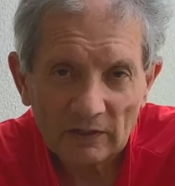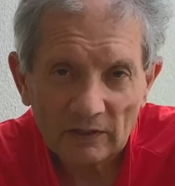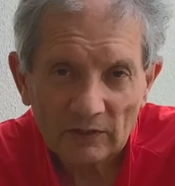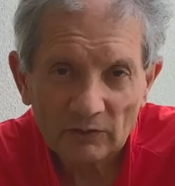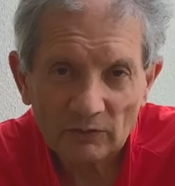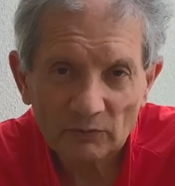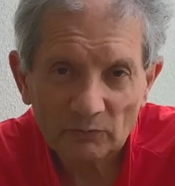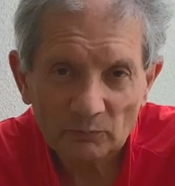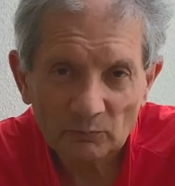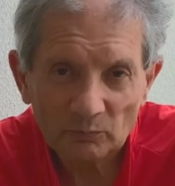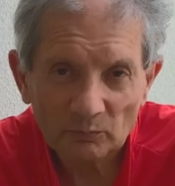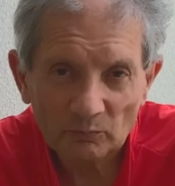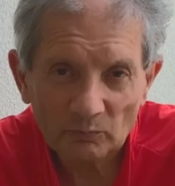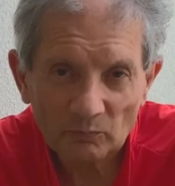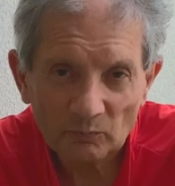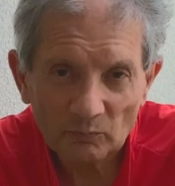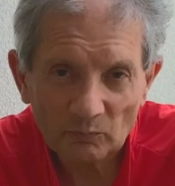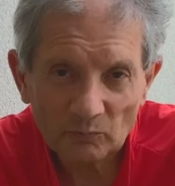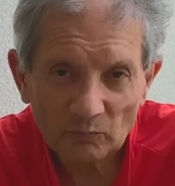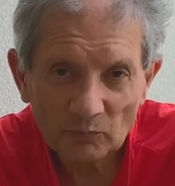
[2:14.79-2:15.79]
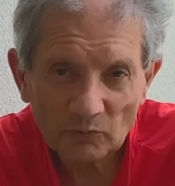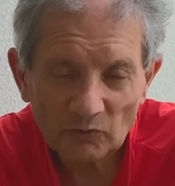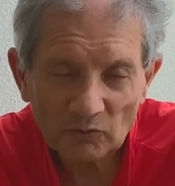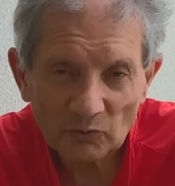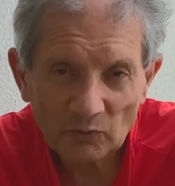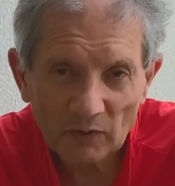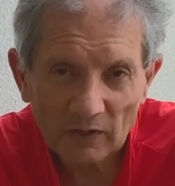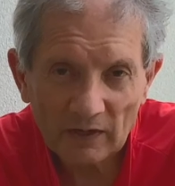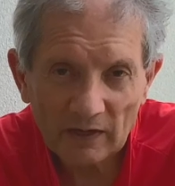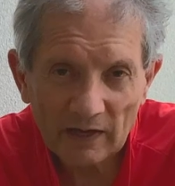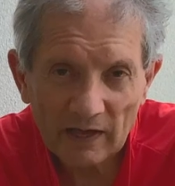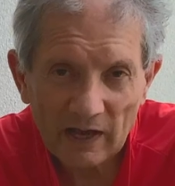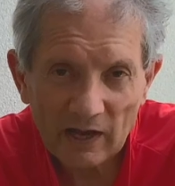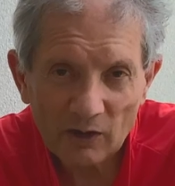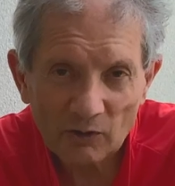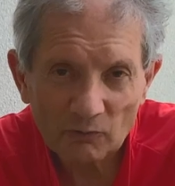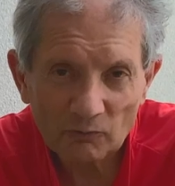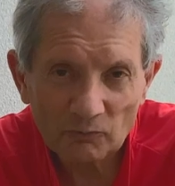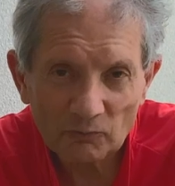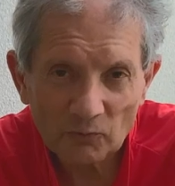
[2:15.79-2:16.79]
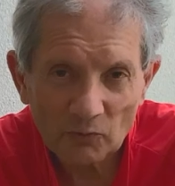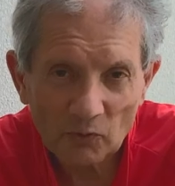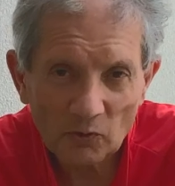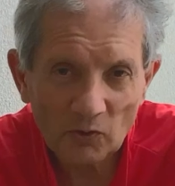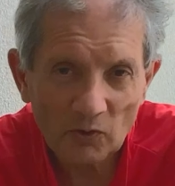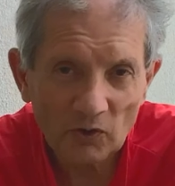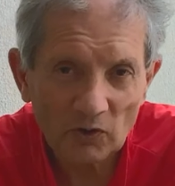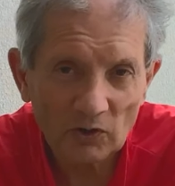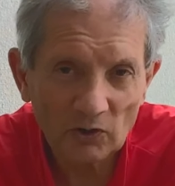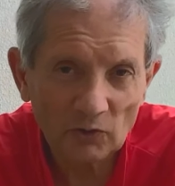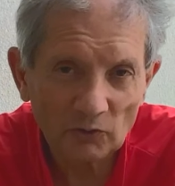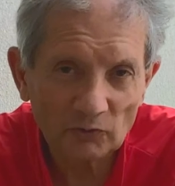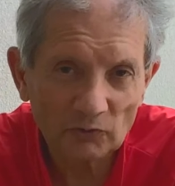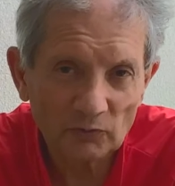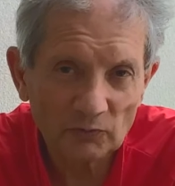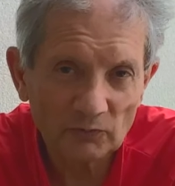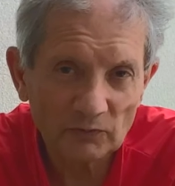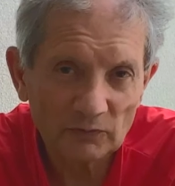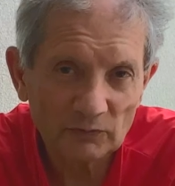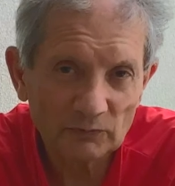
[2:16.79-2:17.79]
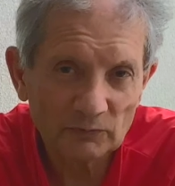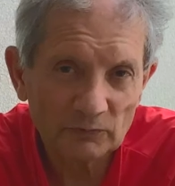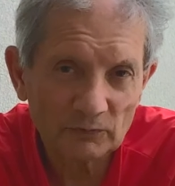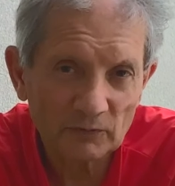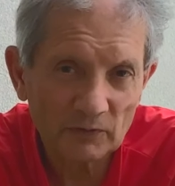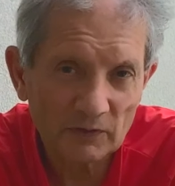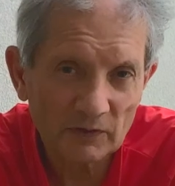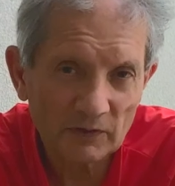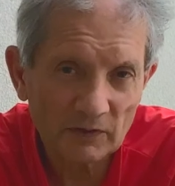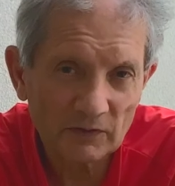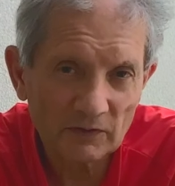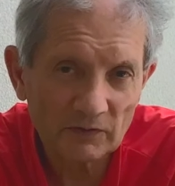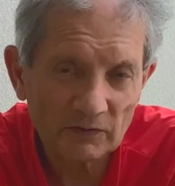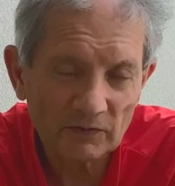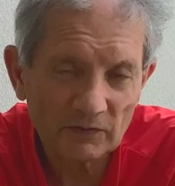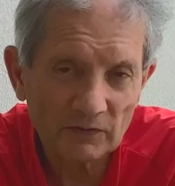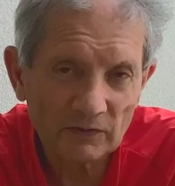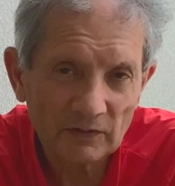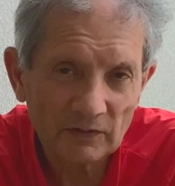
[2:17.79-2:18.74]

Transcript: to allow for lots of different